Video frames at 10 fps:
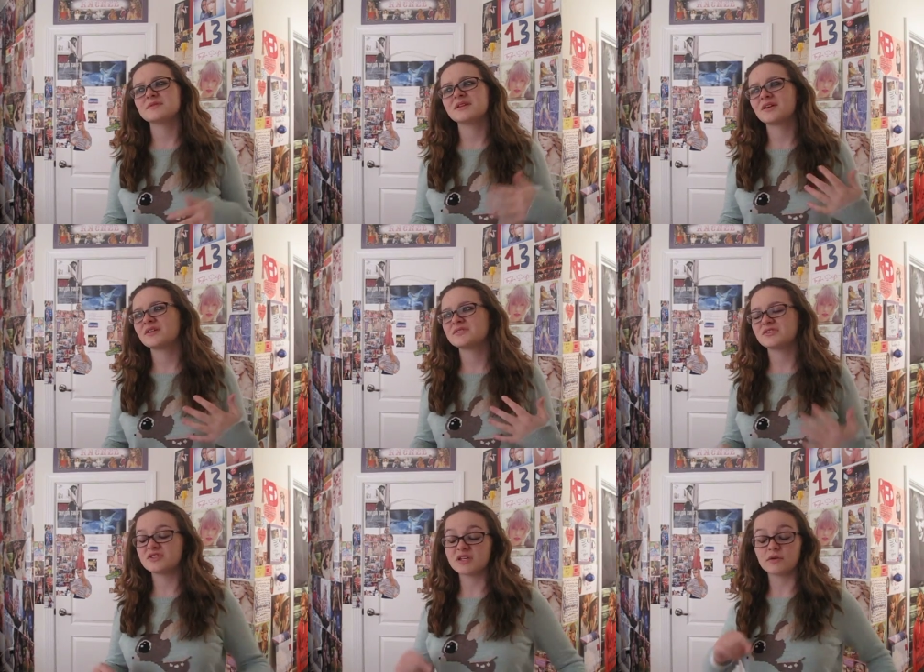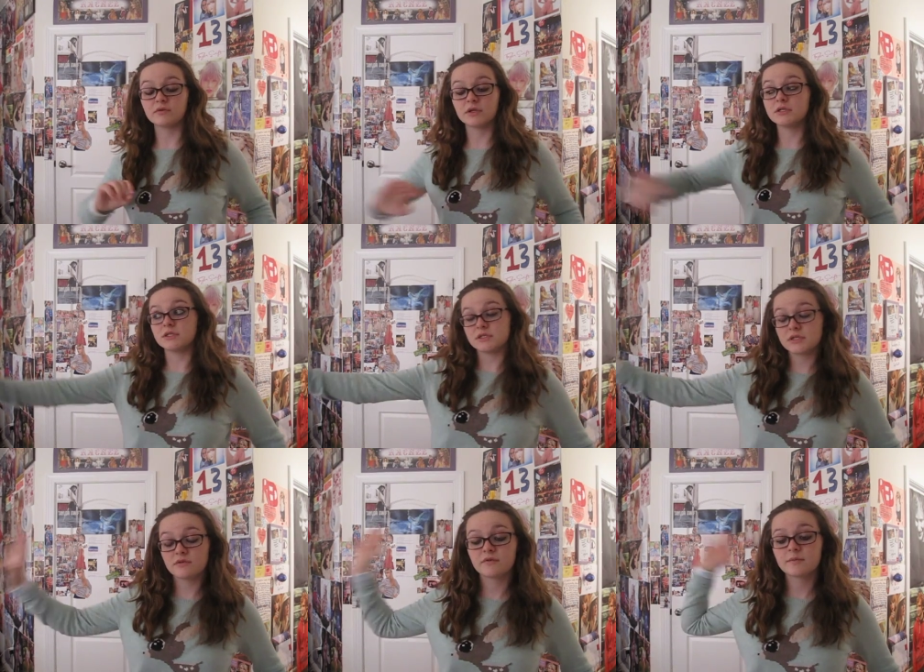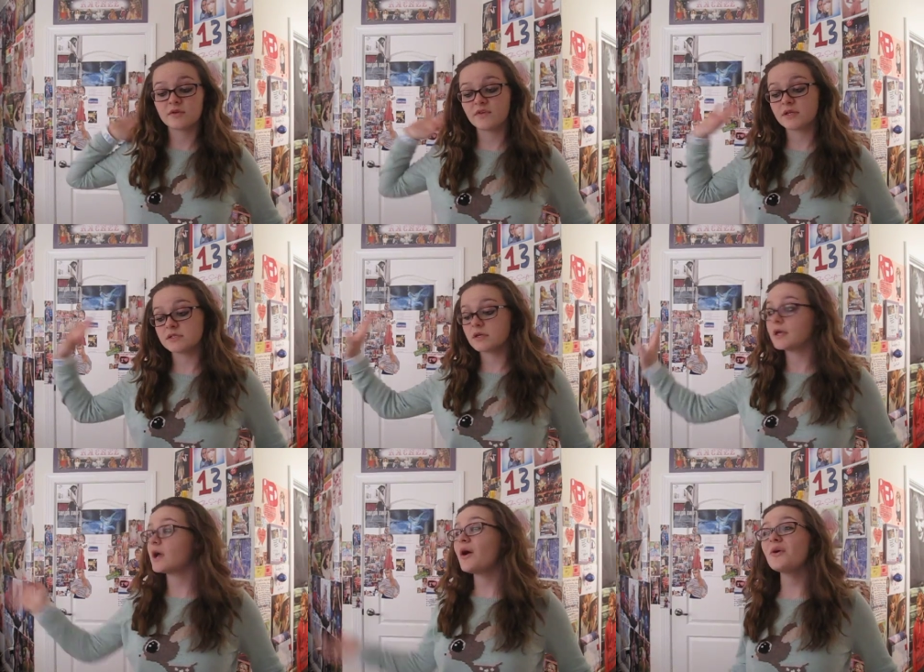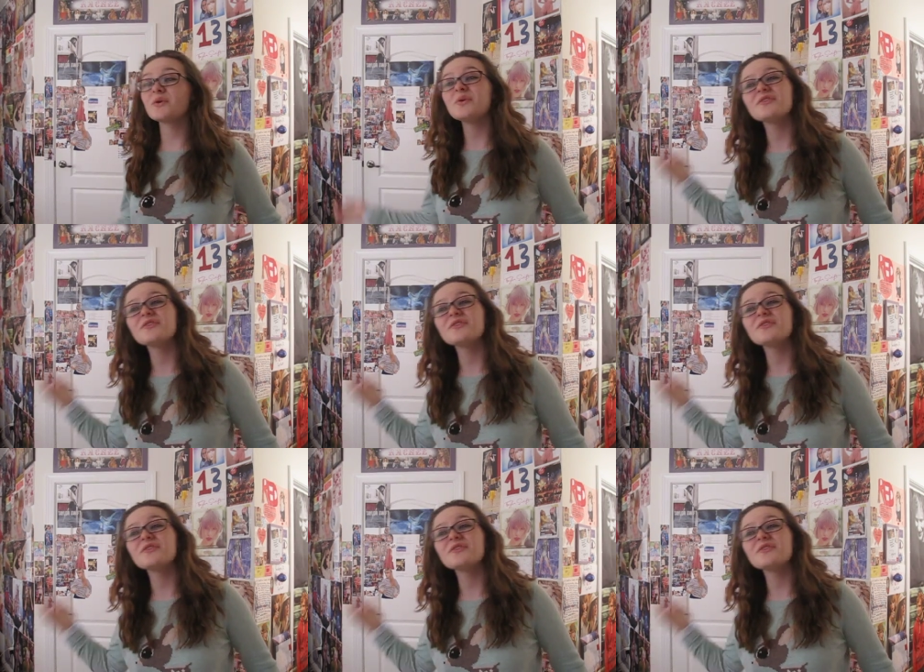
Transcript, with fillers: singers are just like really distant from their fans. They're like, oh, cool,